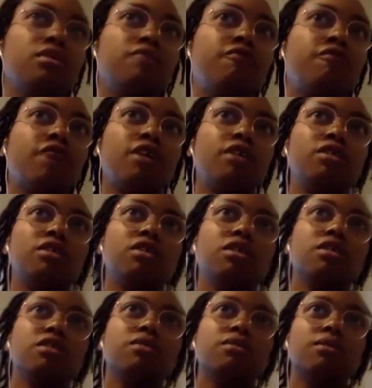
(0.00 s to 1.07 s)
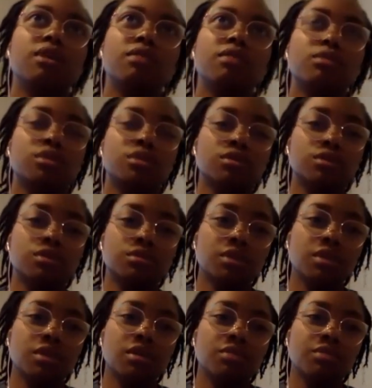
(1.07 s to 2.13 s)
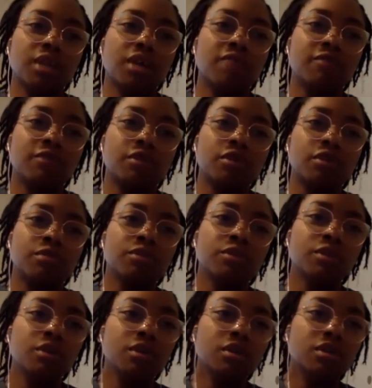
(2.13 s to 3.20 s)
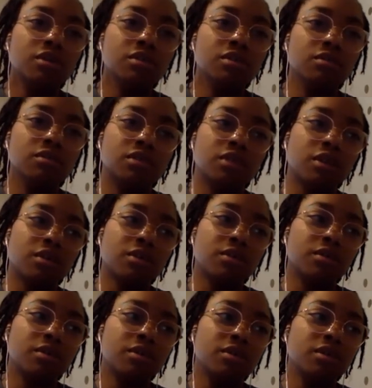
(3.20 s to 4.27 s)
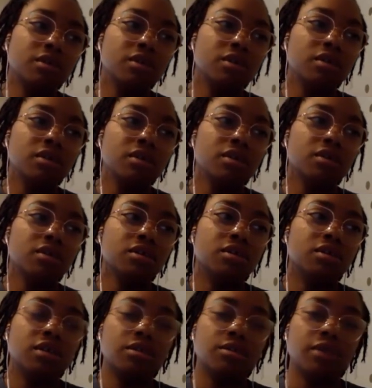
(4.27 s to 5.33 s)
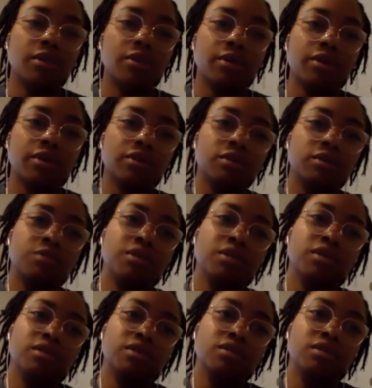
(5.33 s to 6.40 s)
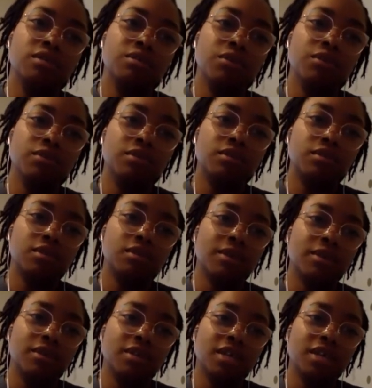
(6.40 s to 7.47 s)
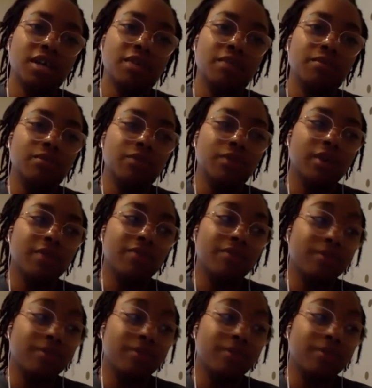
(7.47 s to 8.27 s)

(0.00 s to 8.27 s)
finding whatever social media platform to start on, think about where you spend the most amount of time. Like,